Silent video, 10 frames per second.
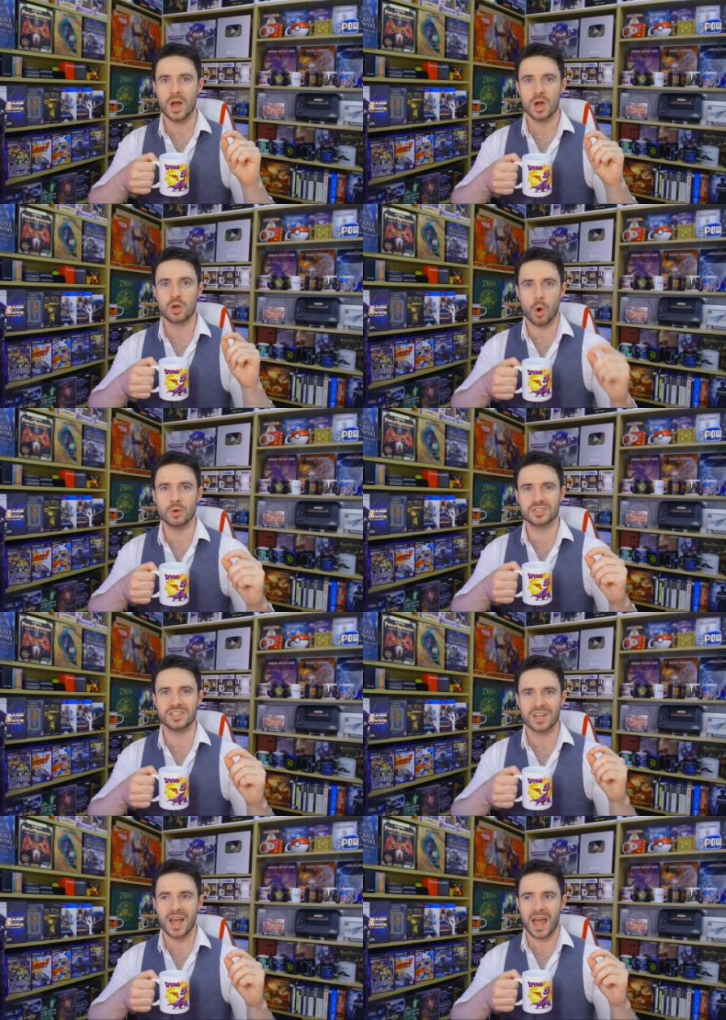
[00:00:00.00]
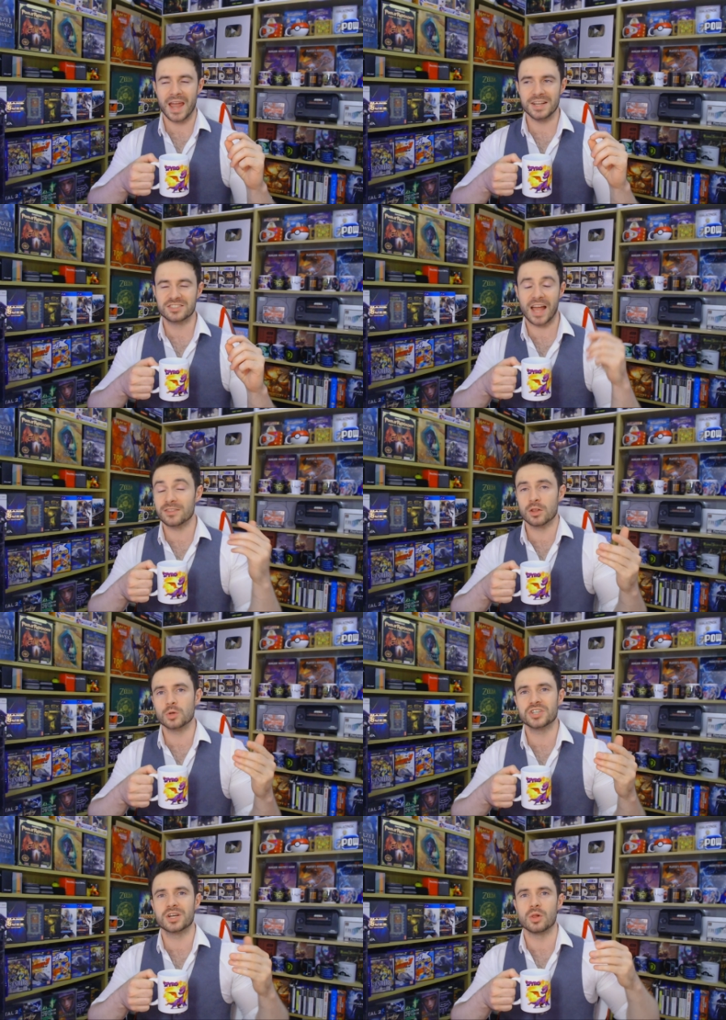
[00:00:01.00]
causes a
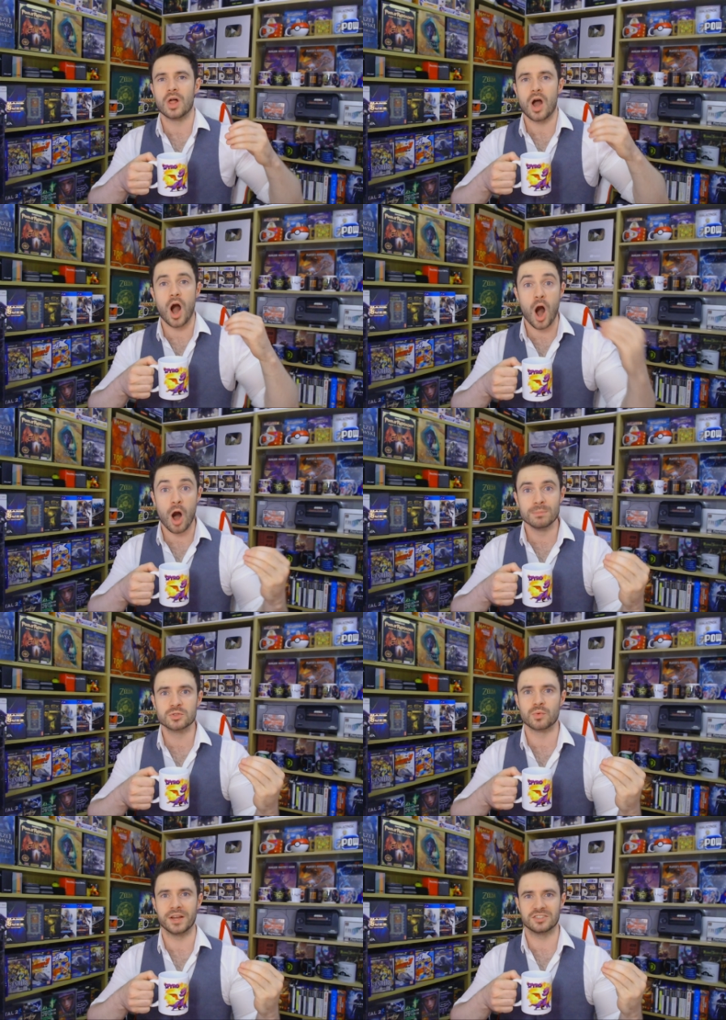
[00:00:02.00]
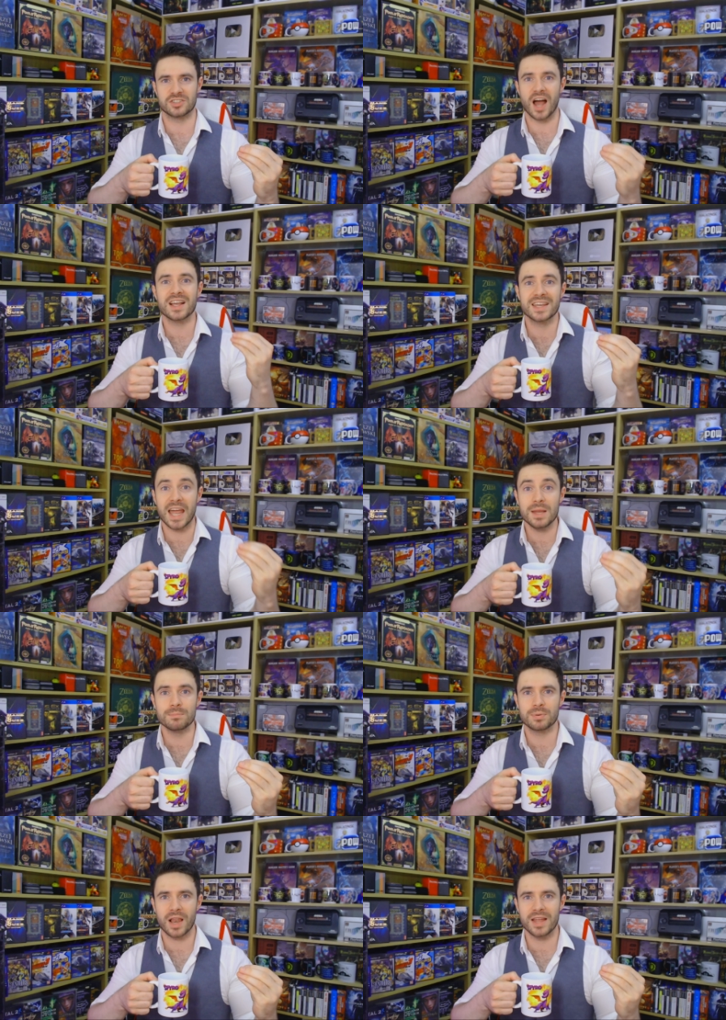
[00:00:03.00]
technological arms race, a
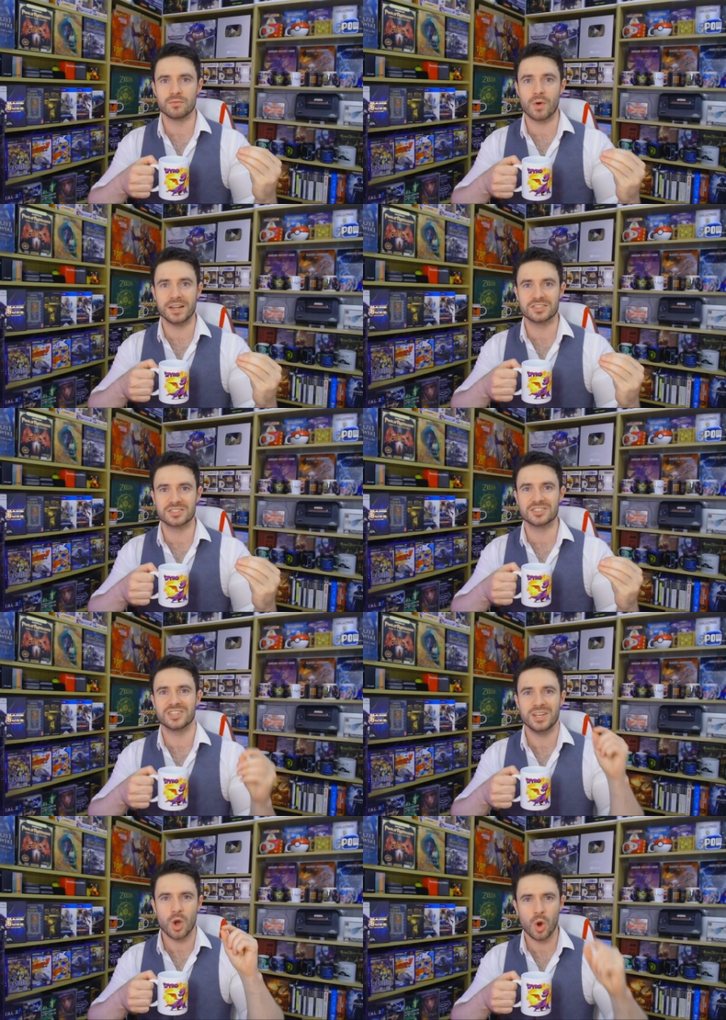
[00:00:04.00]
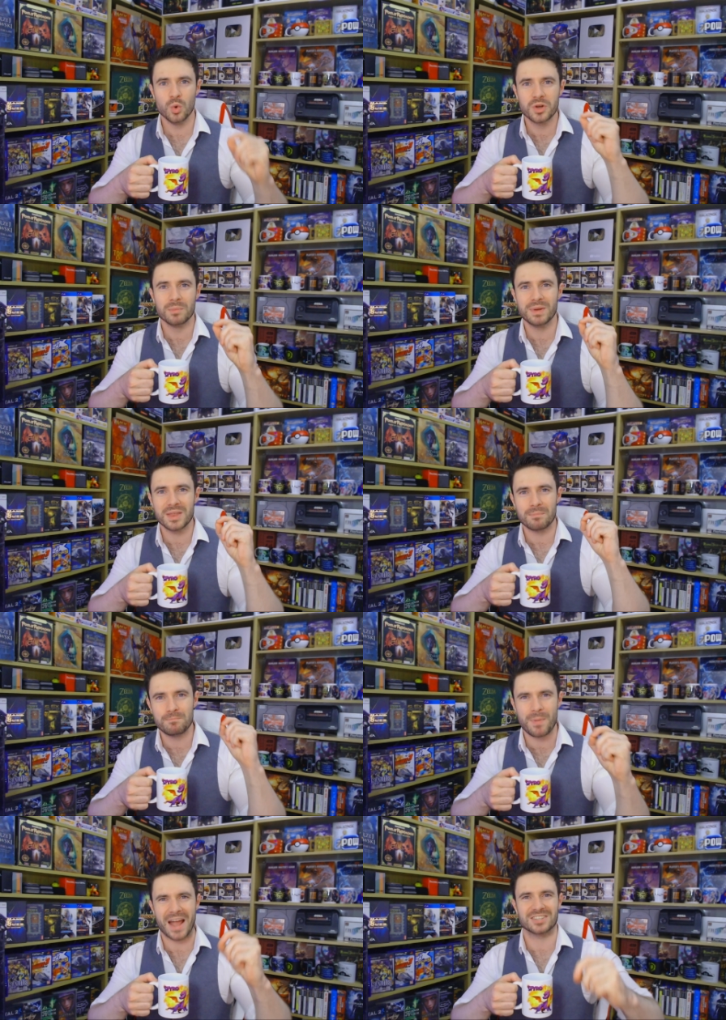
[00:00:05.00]
gameplay race to see who can be the
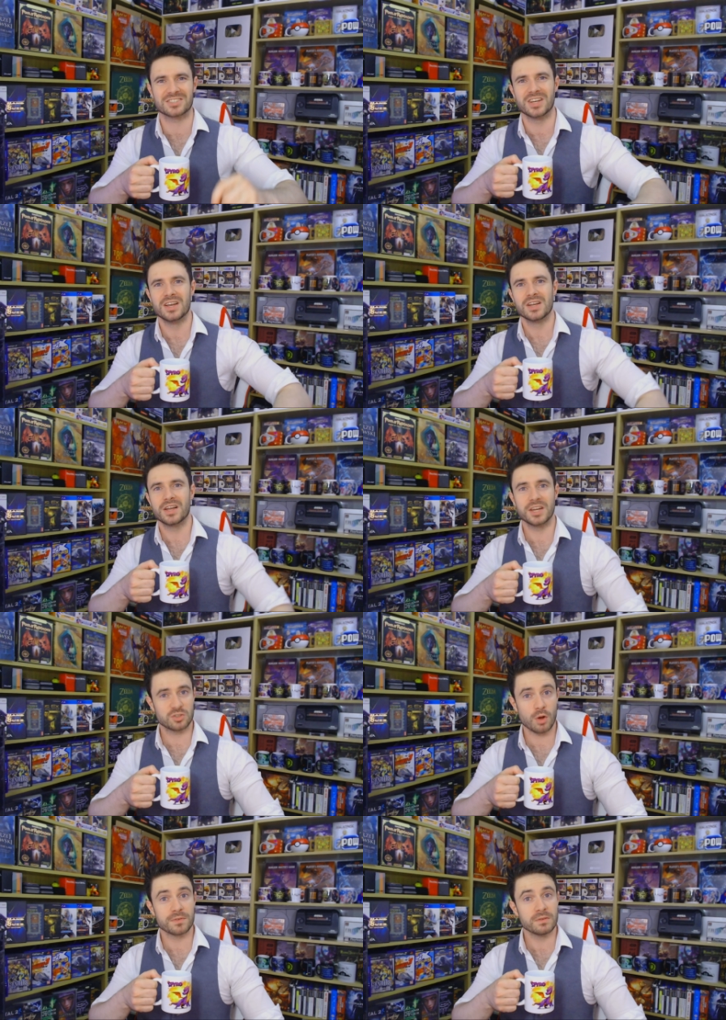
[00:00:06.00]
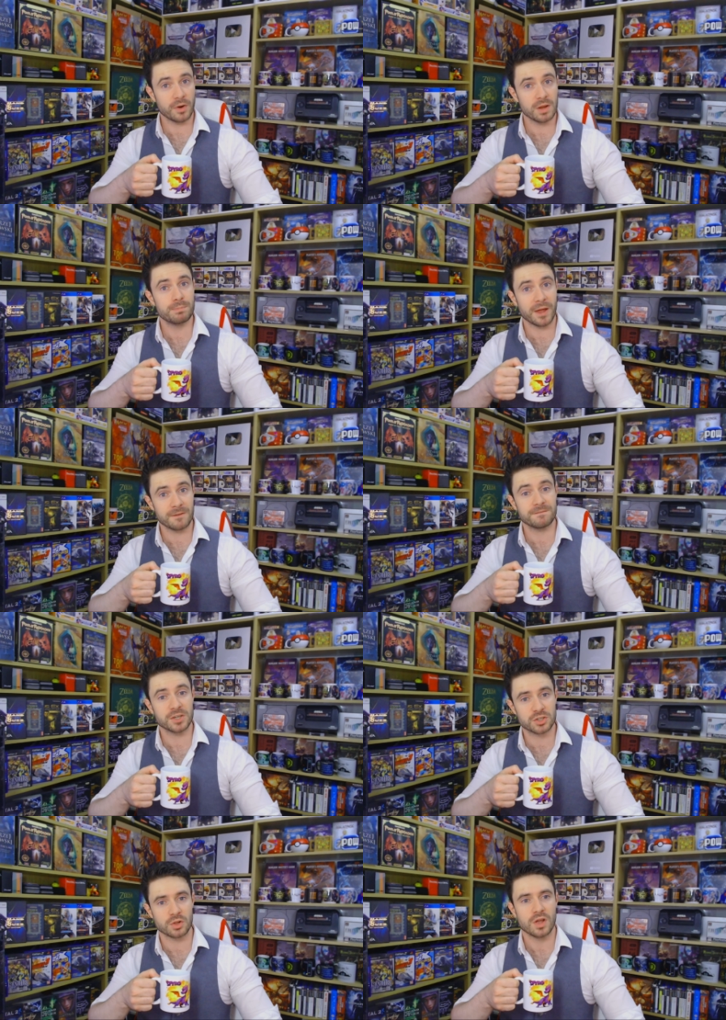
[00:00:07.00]
best, and it's often very
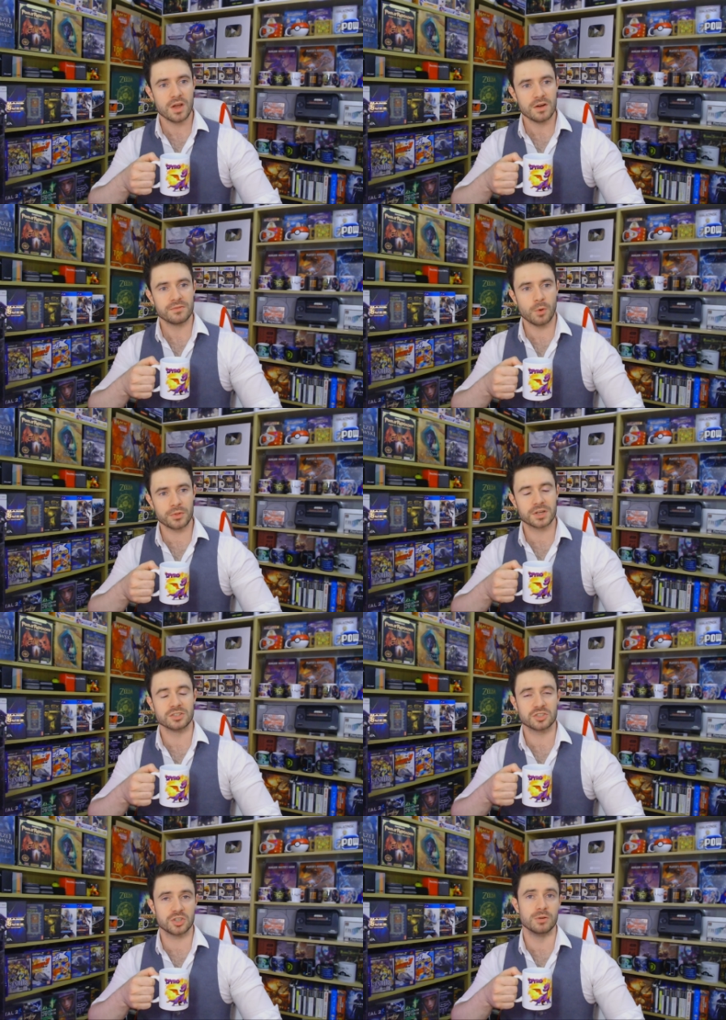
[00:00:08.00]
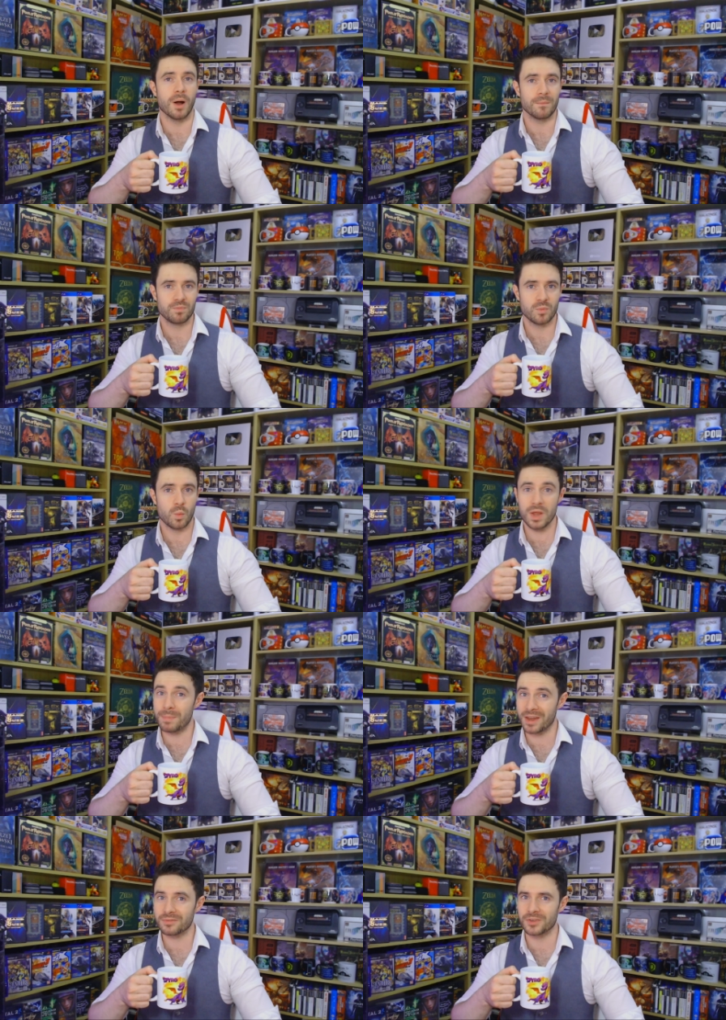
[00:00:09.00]
beneficial for the consumer. We
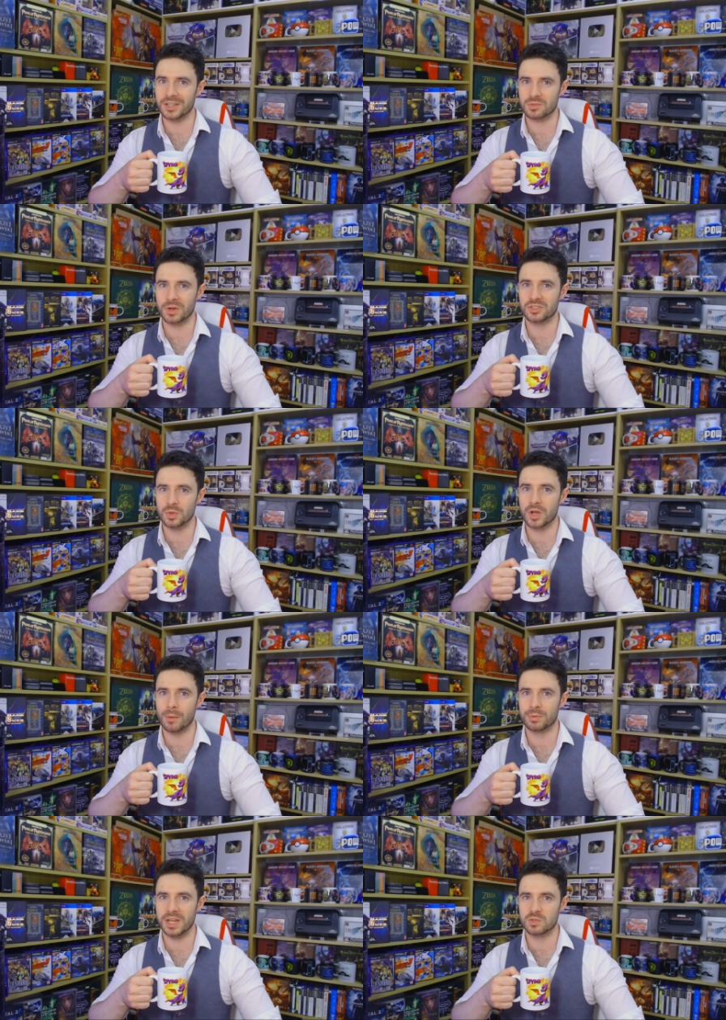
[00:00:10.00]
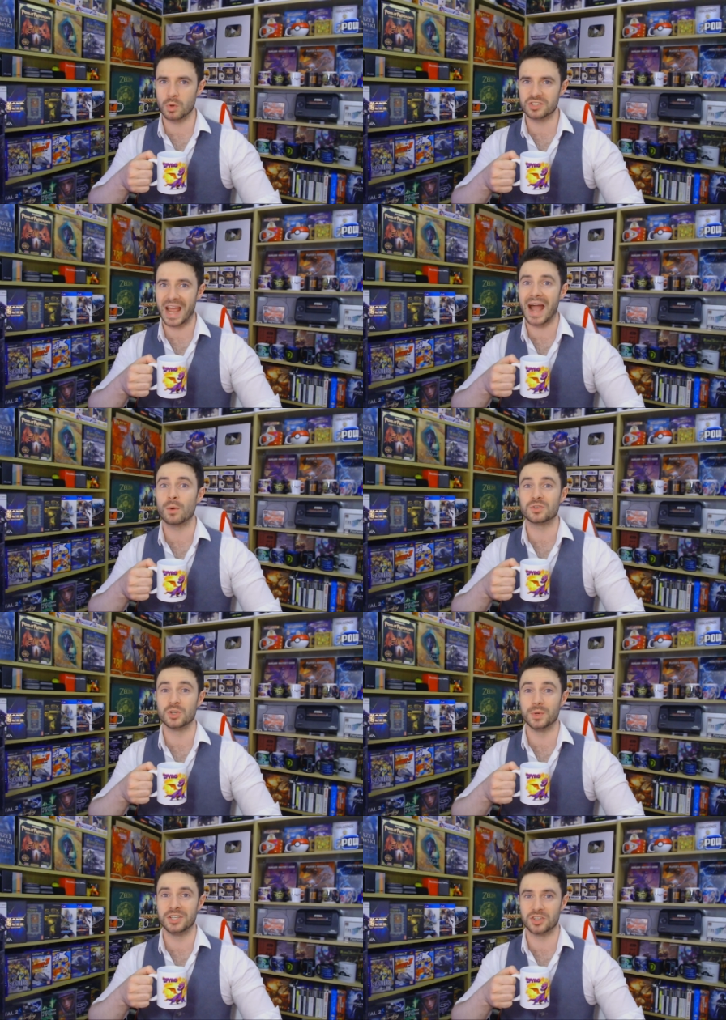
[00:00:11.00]
benefit when two companies want to
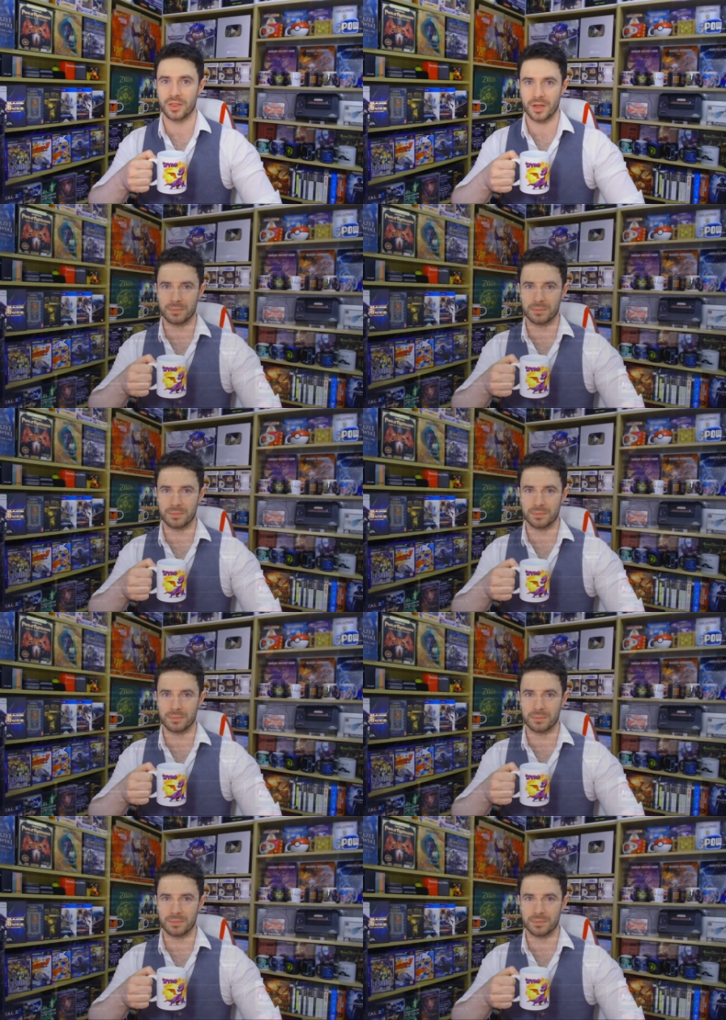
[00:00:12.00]
outdo each other.